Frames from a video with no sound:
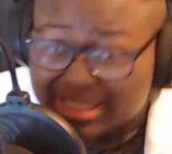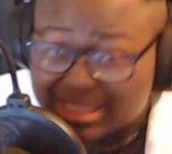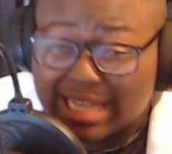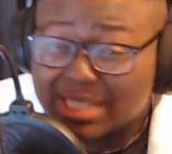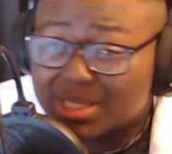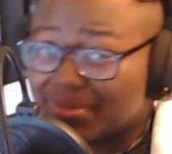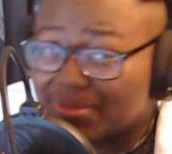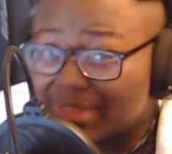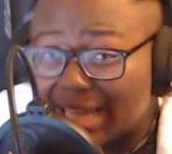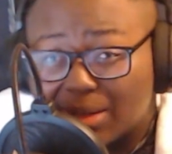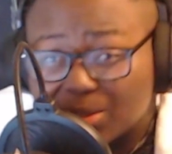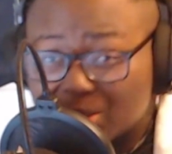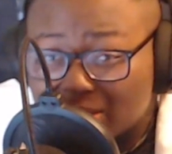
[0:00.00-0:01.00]
tens of
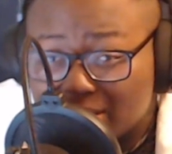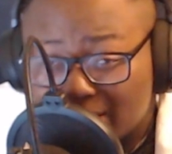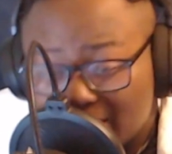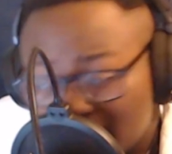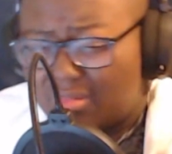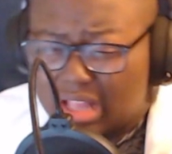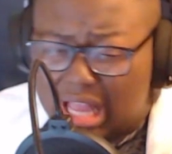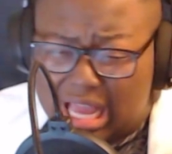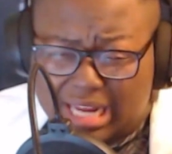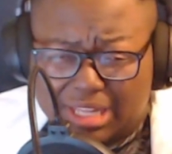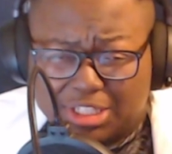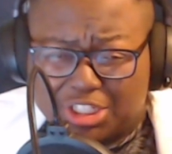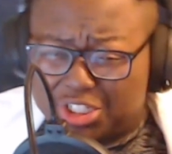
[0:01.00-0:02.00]
thousands, and
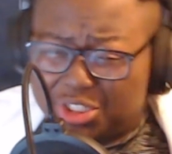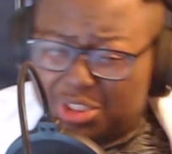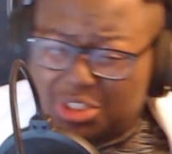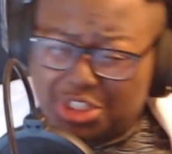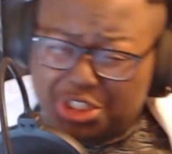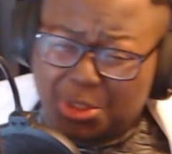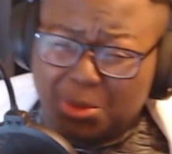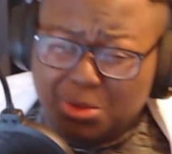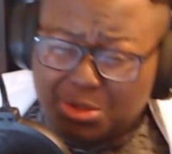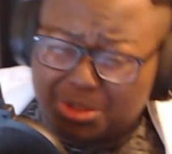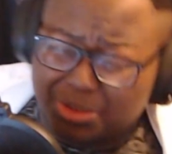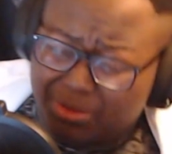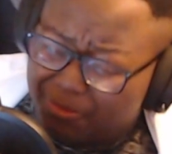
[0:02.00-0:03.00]
it just showed
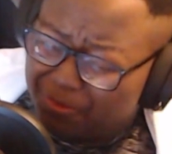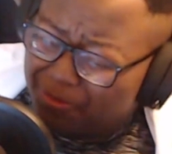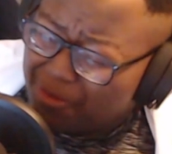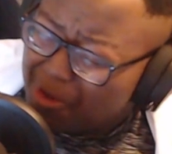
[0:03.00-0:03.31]
of